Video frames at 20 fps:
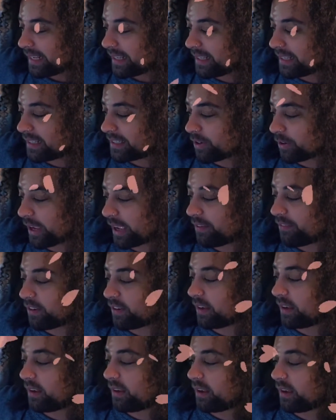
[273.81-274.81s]
it's okay even
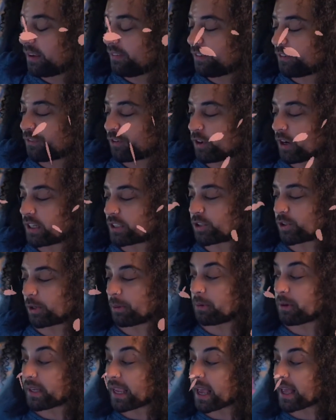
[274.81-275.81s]
even if you're not a
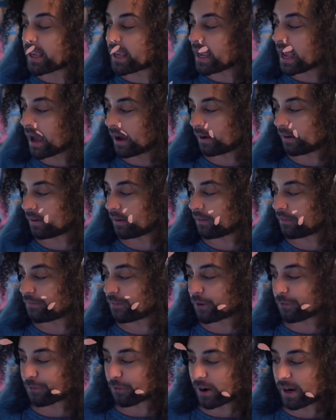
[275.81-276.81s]
streamer. Yeah, yeah.
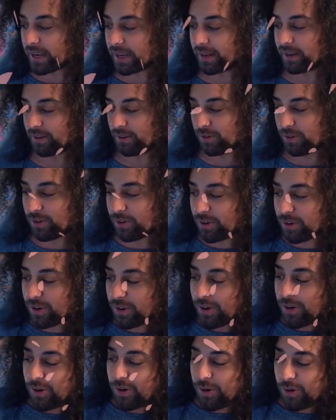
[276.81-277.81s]
Feel free.
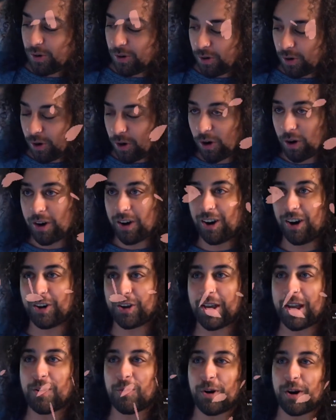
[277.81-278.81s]
Oh,
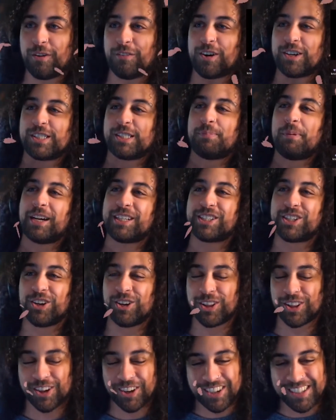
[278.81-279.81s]
you hit one of our special
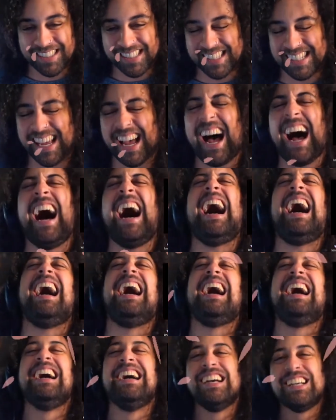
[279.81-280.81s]
alerts.
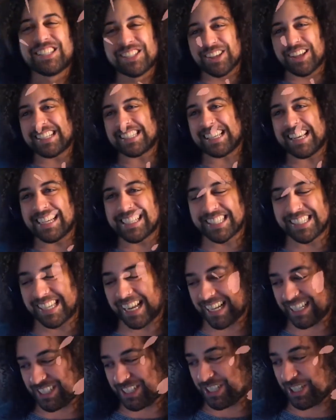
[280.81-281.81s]
so that's an
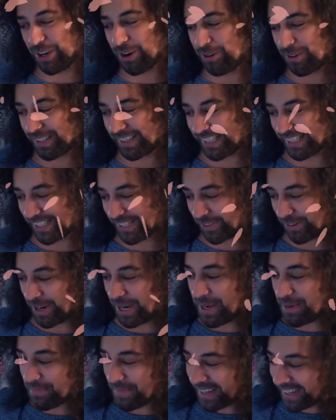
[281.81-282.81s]
inside joke with the
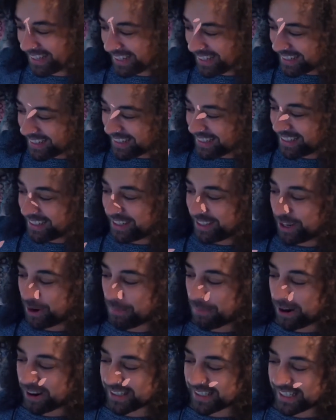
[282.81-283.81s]
stream.
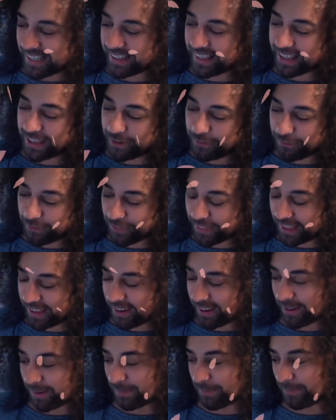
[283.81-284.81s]
Goboski, thank you for the
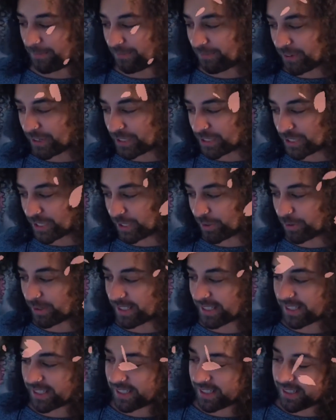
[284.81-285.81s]
um very
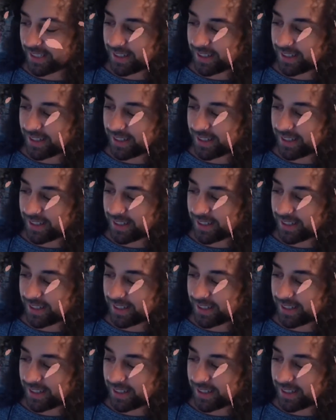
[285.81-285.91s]
generous